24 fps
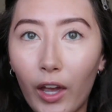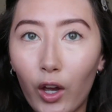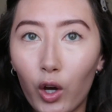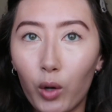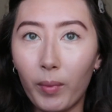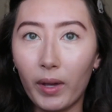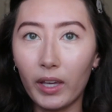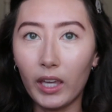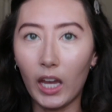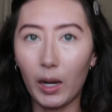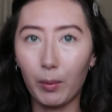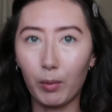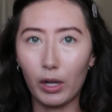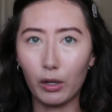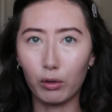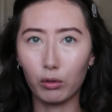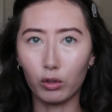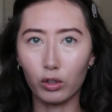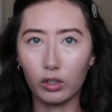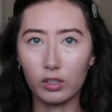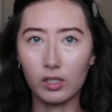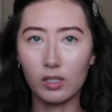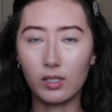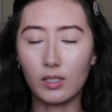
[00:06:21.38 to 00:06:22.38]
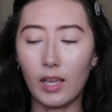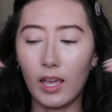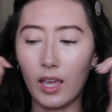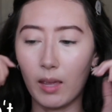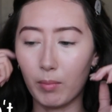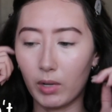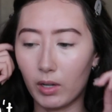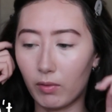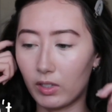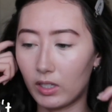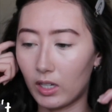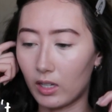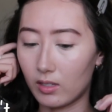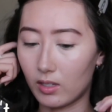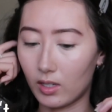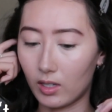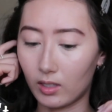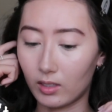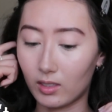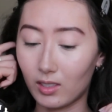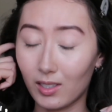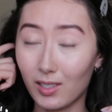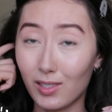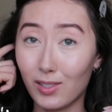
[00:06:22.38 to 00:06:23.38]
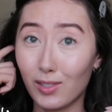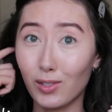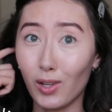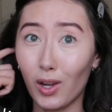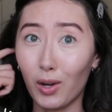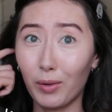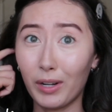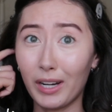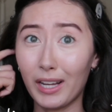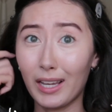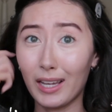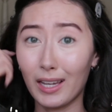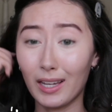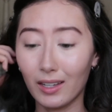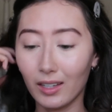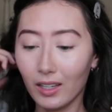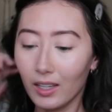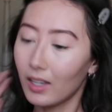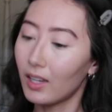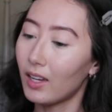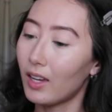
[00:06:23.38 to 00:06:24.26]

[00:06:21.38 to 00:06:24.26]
I hope my camera angle looks the same, but if it doesn't, sorry.